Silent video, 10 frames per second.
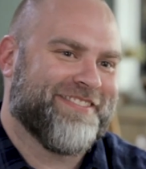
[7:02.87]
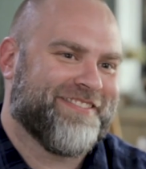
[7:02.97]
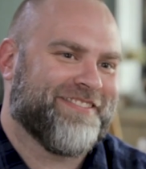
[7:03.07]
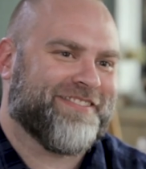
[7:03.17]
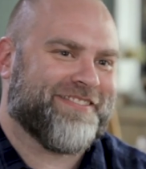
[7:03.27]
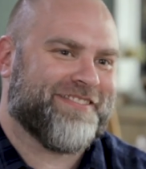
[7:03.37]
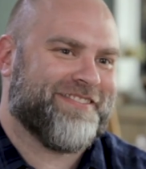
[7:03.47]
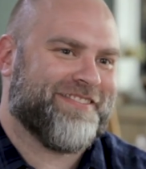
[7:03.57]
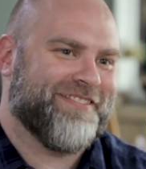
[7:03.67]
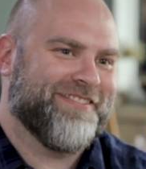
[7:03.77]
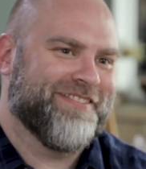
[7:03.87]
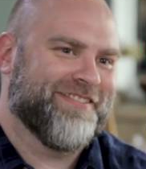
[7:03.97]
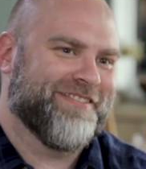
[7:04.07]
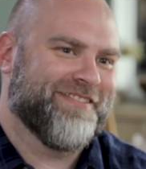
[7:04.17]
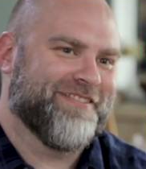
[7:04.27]
your baby's out
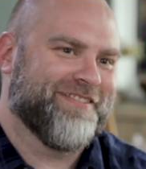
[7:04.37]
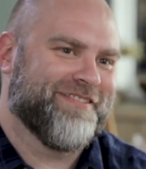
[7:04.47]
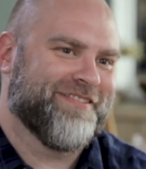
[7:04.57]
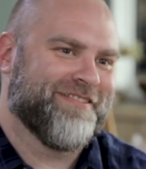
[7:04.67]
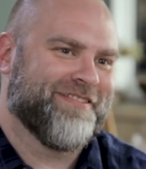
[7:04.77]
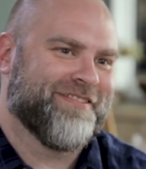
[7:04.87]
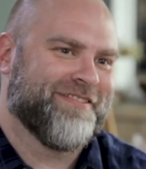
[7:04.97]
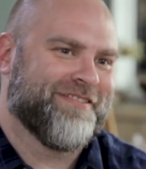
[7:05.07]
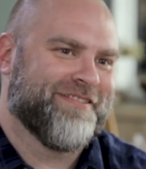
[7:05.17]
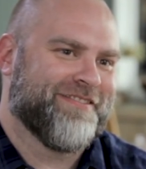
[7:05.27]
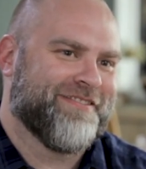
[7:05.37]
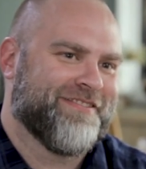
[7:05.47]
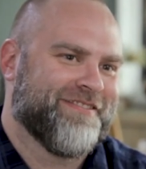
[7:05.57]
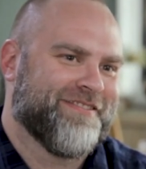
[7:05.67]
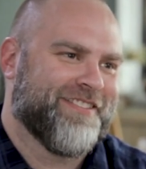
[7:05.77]
there and graduated and.
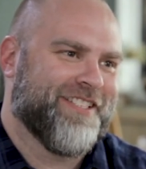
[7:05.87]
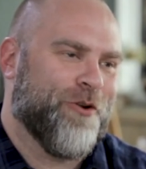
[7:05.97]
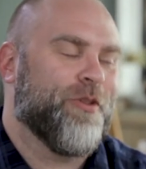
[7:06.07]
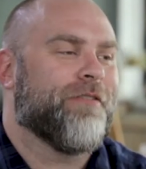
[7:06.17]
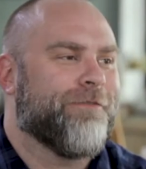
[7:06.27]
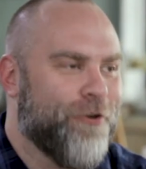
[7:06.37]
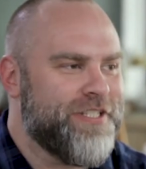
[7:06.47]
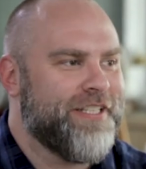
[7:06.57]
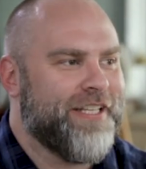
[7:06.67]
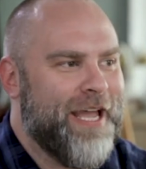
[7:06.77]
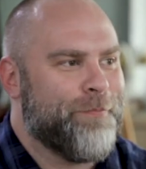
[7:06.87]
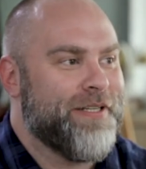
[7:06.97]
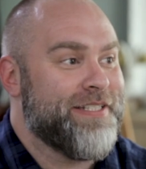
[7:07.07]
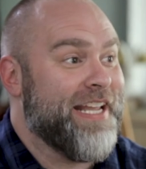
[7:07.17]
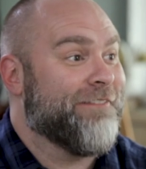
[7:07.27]
Well, the first thing that
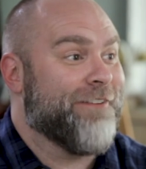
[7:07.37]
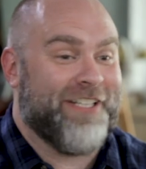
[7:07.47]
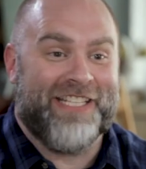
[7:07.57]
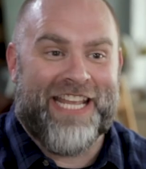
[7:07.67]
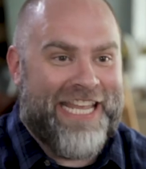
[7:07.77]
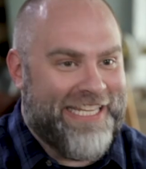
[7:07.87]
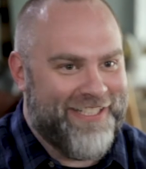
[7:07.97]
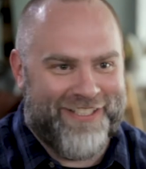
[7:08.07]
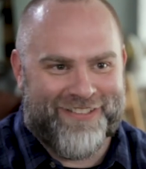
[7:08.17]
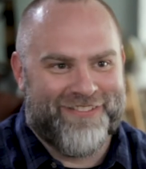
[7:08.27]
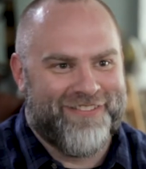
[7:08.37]
happened is I fucking hated it.